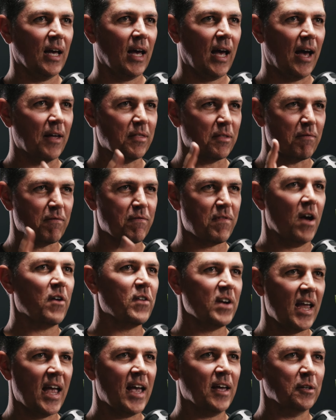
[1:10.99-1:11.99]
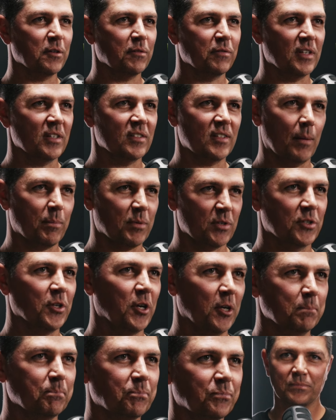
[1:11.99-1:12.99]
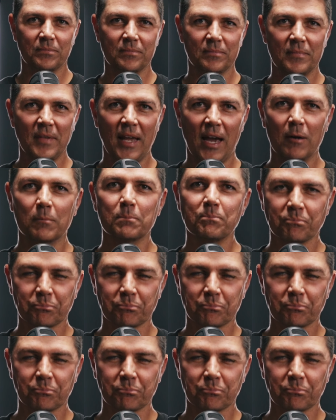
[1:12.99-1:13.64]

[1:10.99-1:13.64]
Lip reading: at the very end of this episode. Now,